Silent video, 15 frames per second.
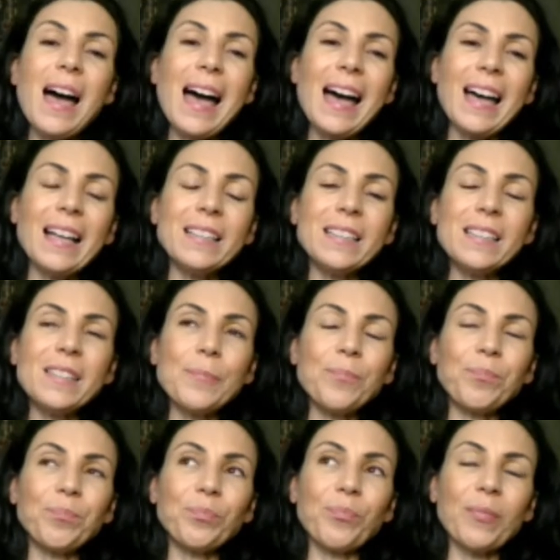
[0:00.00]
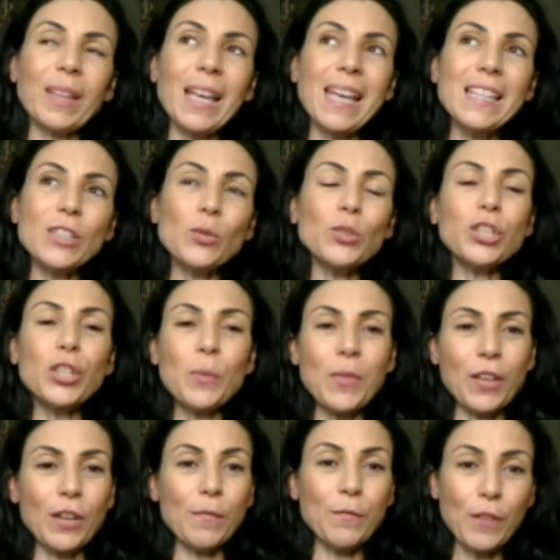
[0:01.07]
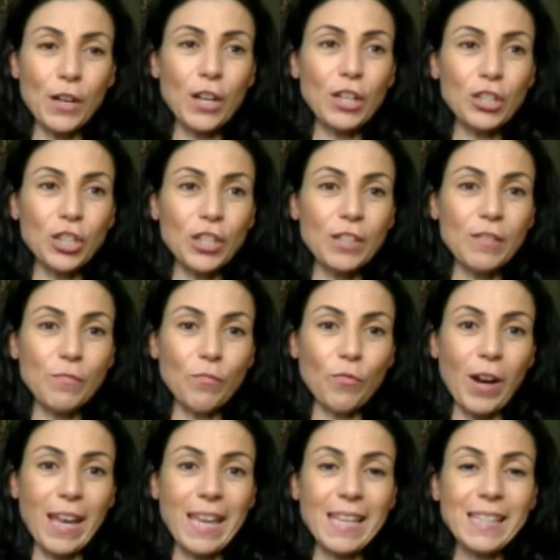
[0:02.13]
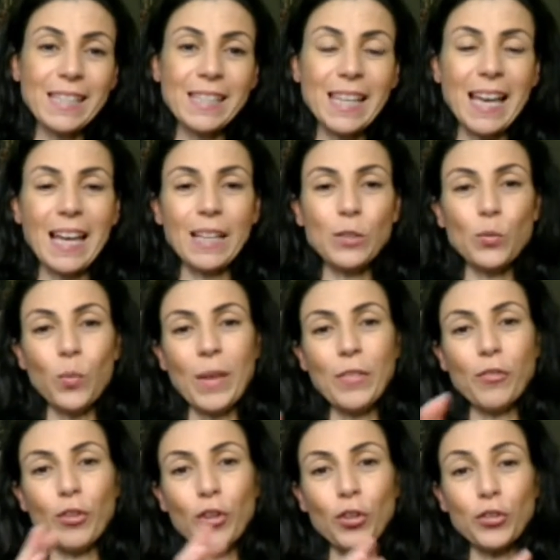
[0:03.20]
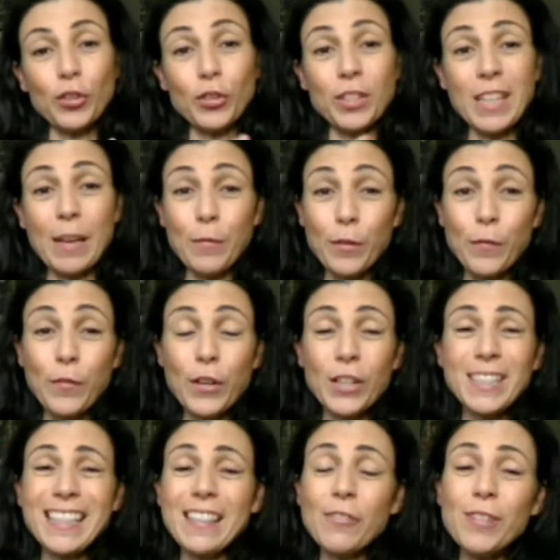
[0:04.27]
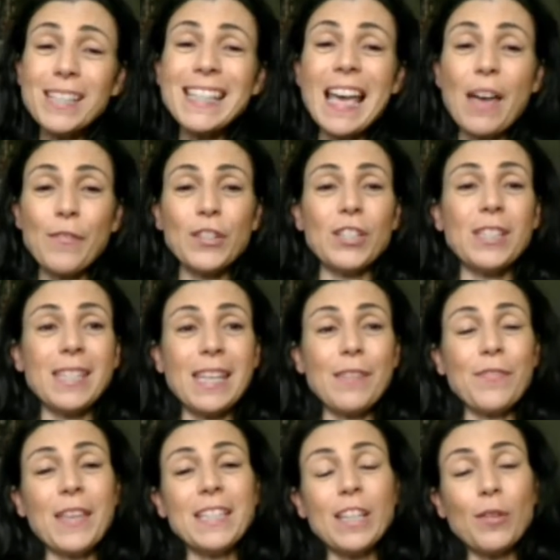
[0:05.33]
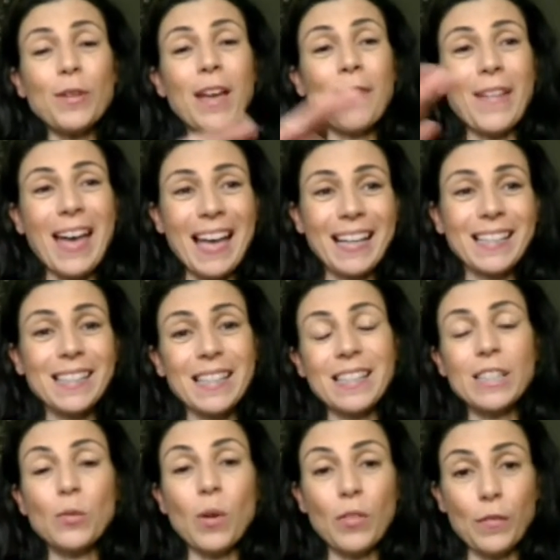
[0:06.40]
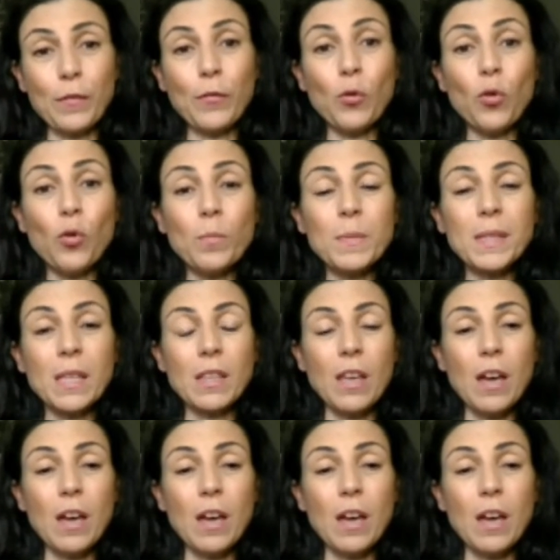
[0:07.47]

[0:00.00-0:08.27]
and it's all to do with the conversion rates and whether or not dogs can convert it. And there is evidence that if they don't have access to other forms